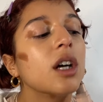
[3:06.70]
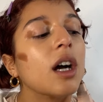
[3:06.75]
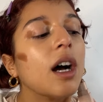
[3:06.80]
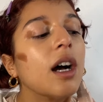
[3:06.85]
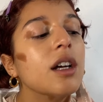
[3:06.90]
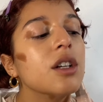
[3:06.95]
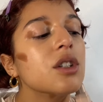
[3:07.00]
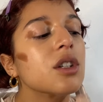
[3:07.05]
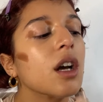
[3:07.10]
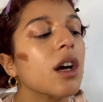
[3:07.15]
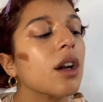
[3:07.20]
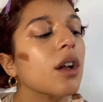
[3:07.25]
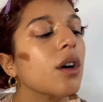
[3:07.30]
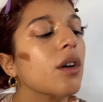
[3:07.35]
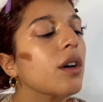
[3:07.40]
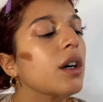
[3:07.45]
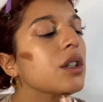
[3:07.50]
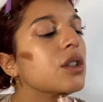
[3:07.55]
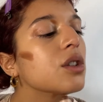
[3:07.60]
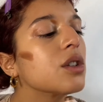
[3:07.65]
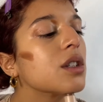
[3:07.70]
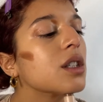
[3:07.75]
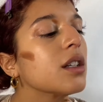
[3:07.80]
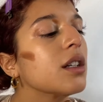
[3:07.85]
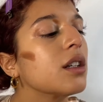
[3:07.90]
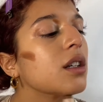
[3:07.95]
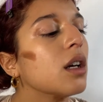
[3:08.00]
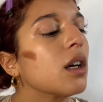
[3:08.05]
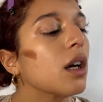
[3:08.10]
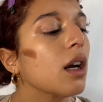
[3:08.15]
eyeshadow. It just
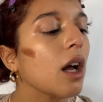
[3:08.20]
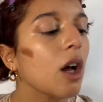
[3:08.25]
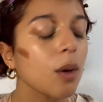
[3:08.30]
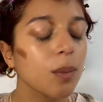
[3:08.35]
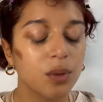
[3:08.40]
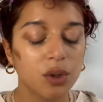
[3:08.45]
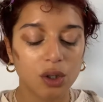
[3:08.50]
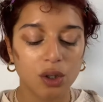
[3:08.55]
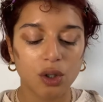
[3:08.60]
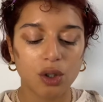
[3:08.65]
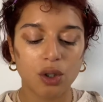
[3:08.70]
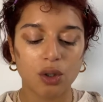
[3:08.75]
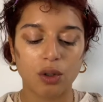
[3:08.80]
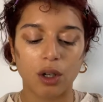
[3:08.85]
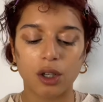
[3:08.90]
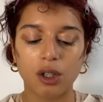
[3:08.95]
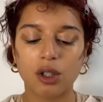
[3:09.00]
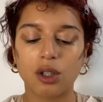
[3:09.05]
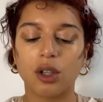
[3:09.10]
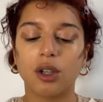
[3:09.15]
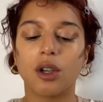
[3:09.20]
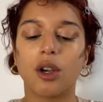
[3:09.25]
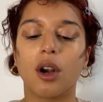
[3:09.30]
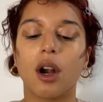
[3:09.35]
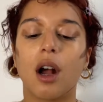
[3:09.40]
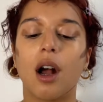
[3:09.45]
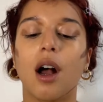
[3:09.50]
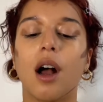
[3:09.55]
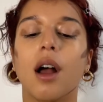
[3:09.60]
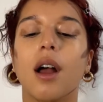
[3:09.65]
like helps to structure your
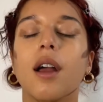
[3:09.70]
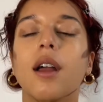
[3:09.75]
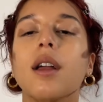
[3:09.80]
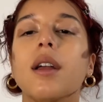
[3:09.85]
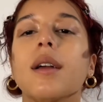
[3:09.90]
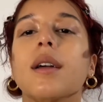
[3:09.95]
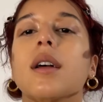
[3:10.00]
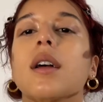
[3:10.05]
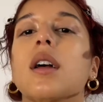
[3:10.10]
eye.